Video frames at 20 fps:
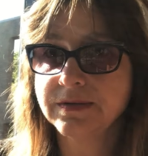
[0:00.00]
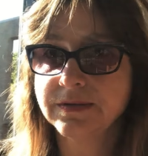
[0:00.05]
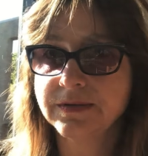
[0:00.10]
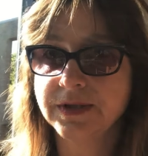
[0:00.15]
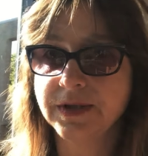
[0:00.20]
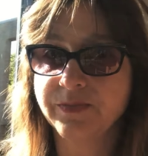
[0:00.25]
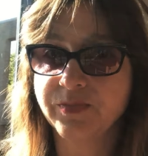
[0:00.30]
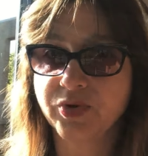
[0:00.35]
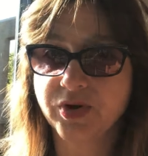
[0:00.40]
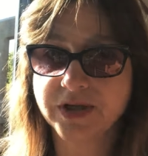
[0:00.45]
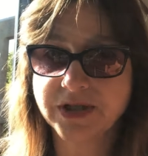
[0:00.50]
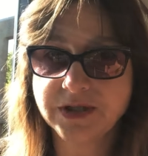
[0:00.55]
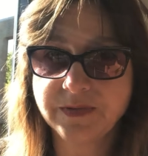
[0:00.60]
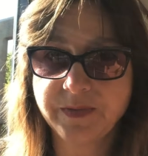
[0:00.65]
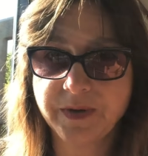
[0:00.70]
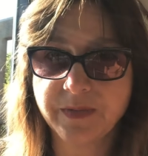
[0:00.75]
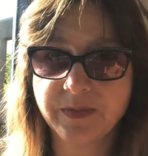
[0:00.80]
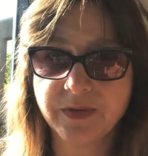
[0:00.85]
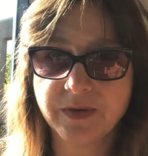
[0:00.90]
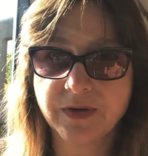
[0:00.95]
depressed
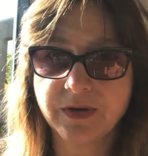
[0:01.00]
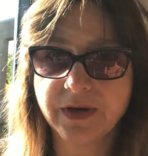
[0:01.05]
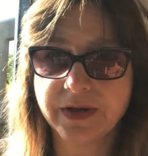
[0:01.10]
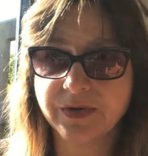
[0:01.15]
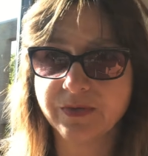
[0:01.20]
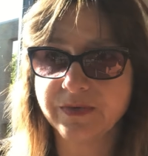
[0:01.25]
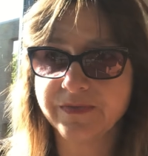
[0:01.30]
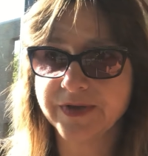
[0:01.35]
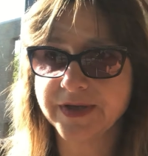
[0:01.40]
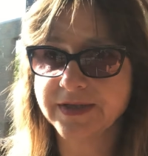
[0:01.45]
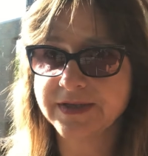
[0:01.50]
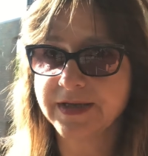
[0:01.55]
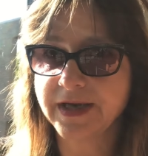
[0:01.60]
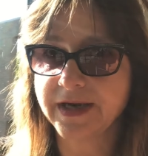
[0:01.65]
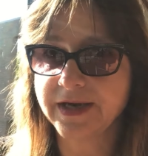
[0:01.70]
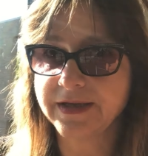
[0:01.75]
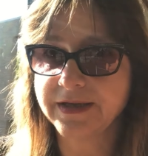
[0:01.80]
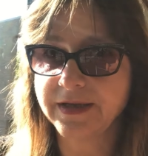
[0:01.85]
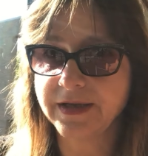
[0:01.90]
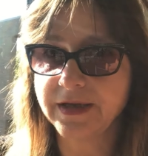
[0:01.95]
people, and with
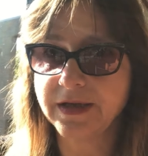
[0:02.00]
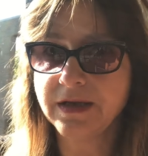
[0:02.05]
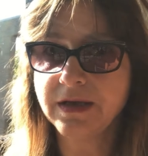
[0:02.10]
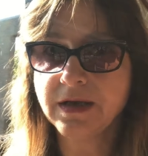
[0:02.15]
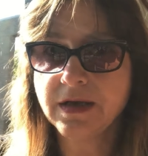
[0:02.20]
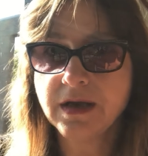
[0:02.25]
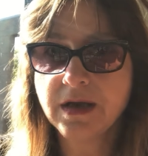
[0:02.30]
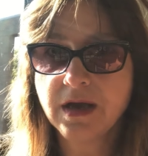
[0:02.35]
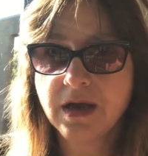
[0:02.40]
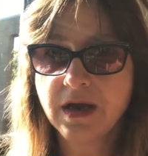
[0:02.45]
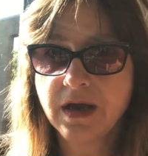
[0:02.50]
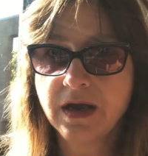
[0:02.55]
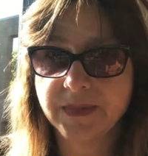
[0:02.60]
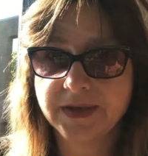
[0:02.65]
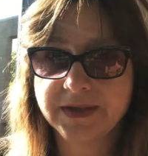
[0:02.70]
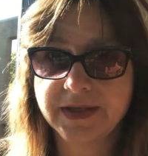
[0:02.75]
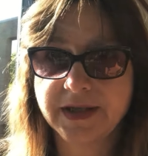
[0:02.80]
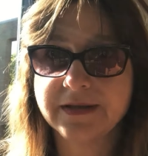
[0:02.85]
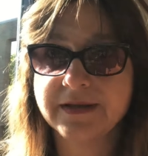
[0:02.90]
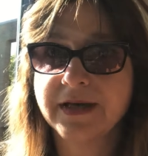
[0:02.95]
anxiety
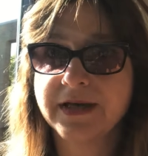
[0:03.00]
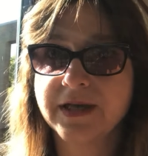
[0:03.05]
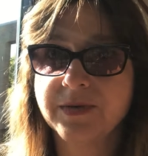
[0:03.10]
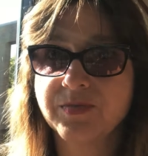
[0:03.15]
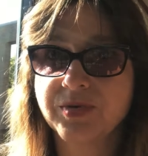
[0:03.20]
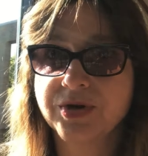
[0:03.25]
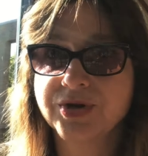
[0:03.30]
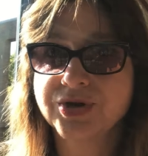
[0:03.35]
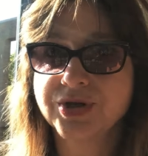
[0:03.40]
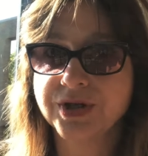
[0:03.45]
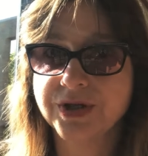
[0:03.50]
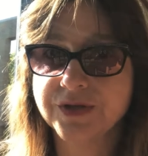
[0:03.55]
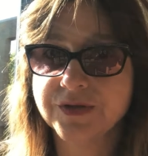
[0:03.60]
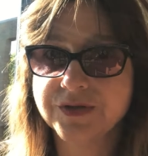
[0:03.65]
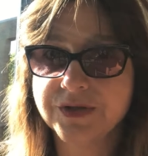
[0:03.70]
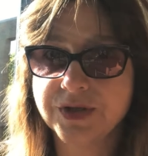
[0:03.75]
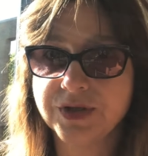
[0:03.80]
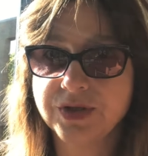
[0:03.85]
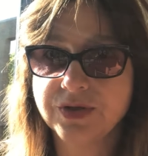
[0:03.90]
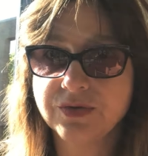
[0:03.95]
at the Anti-Depression
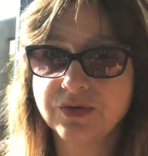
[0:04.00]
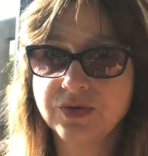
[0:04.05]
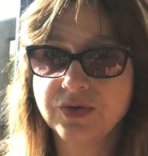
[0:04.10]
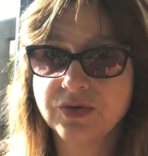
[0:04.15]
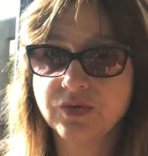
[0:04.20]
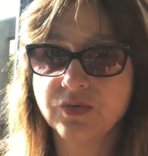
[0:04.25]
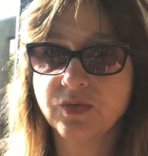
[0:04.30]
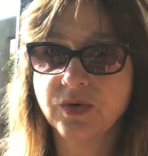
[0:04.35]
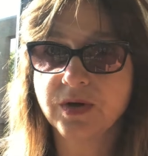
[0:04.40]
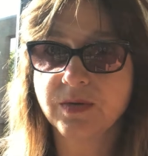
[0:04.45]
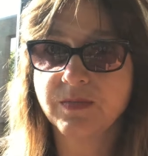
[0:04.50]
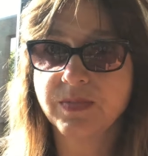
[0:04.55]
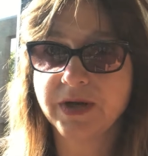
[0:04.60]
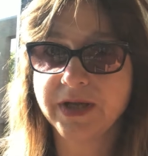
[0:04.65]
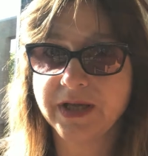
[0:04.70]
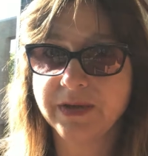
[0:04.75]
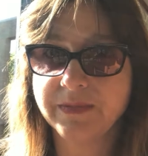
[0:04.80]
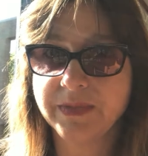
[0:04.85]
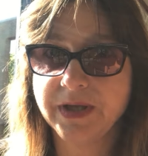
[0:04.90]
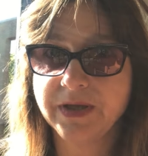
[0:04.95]
Institute who are
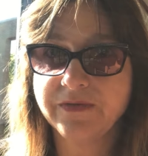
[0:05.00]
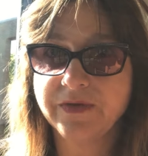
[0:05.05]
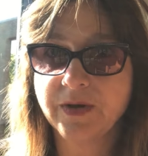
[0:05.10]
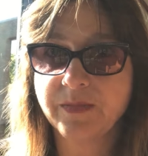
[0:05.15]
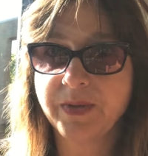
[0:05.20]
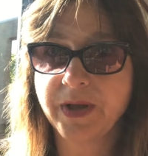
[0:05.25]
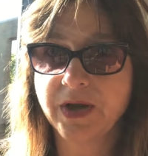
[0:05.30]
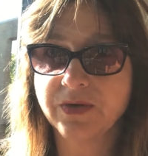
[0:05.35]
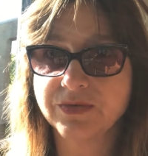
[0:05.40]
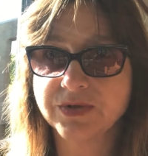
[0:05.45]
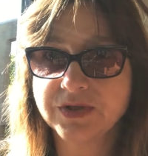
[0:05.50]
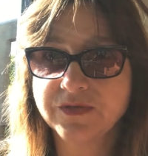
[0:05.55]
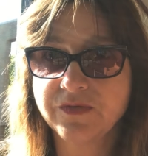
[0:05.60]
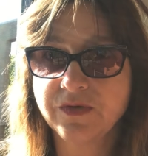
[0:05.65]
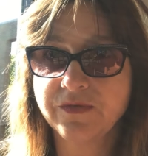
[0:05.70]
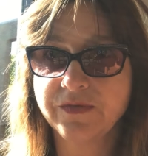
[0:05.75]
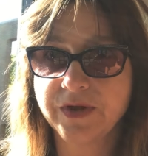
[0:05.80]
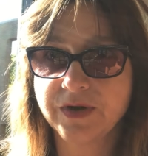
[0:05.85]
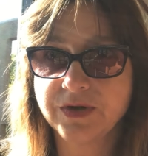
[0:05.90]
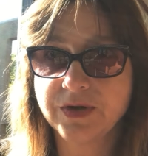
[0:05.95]
blaming their parents
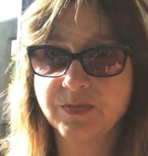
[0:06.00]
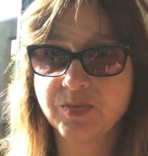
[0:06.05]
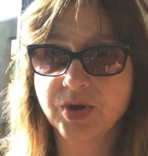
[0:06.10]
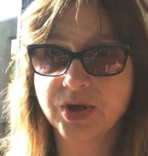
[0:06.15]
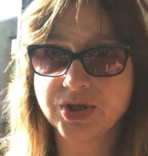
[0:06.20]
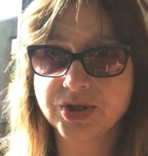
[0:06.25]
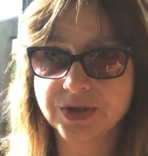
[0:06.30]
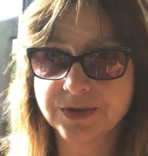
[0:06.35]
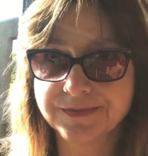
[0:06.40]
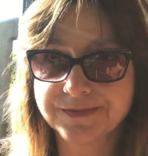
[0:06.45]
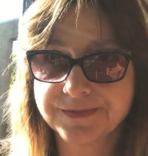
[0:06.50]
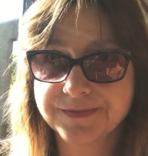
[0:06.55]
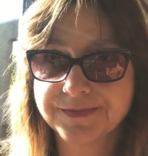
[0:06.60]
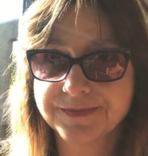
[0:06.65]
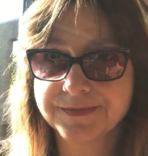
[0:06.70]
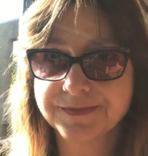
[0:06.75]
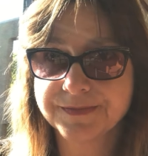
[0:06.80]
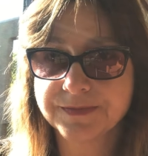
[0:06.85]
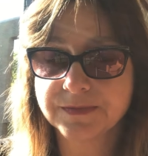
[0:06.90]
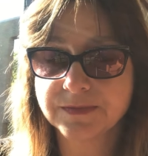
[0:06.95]
for their depression
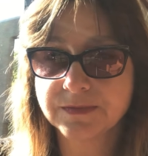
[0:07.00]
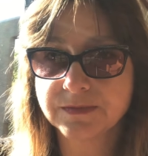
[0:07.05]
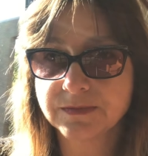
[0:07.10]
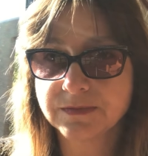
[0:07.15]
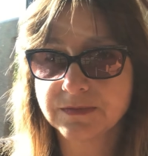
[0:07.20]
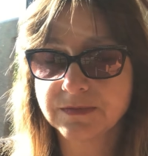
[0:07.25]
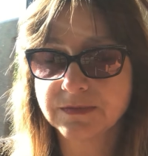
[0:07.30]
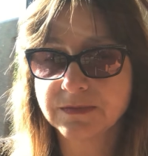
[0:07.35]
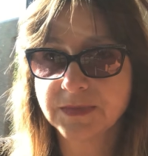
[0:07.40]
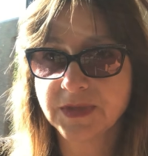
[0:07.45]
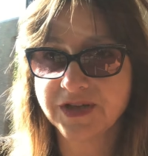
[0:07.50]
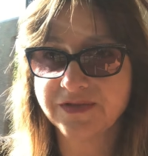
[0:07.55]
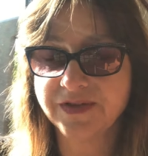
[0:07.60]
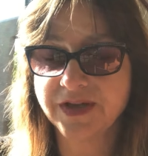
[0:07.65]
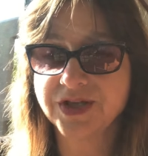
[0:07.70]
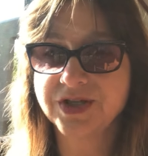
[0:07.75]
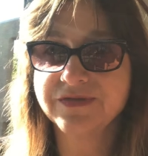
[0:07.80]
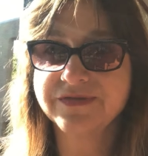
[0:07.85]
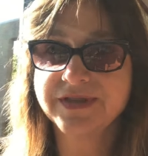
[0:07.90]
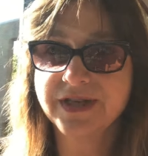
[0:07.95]
at the
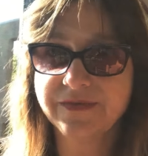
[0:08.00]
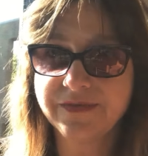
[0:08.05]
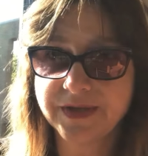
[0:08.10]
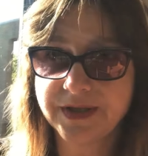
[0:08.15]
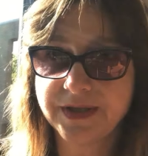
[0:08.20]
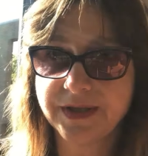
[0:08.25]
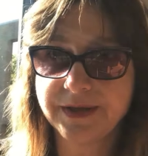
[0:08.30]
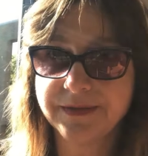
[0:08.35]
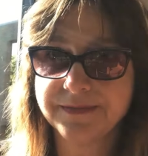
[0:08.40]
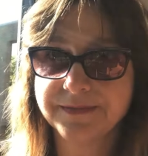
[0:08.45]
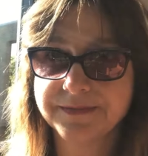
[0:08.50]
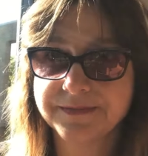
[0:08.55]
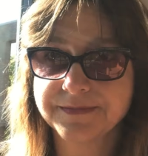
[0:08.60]
age of 70.